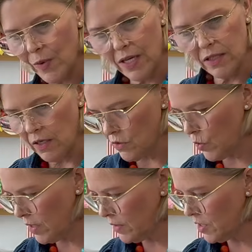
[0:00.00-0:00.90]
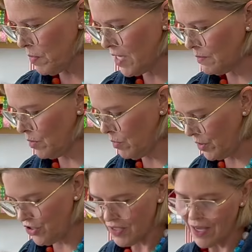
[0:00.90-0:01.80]
We get it done as quickly as possible, but we
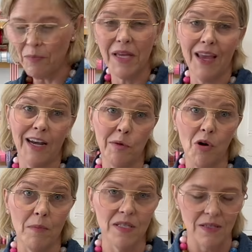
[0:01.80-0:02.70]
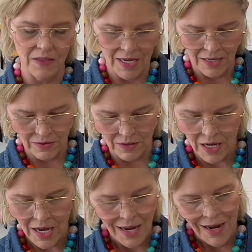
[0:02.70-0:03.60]
just can't make any promises.
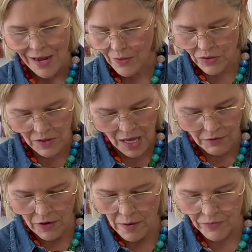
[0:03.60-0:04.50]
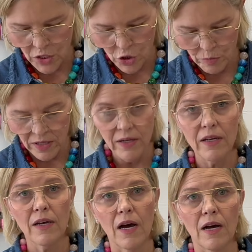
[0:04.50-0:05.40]
There's a lot of human
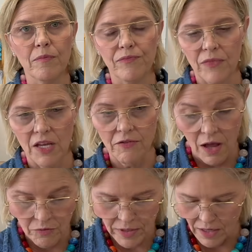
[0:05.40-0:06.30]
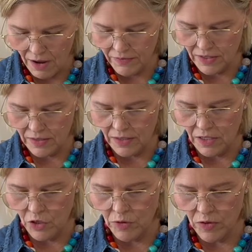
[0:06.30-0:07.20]
involvement, obviously
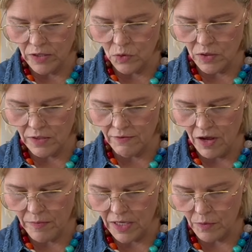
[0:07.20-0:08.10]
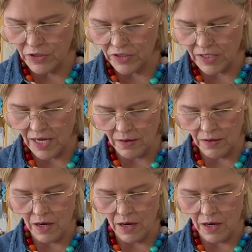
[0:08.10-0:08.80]
human resource involvement, and we just can't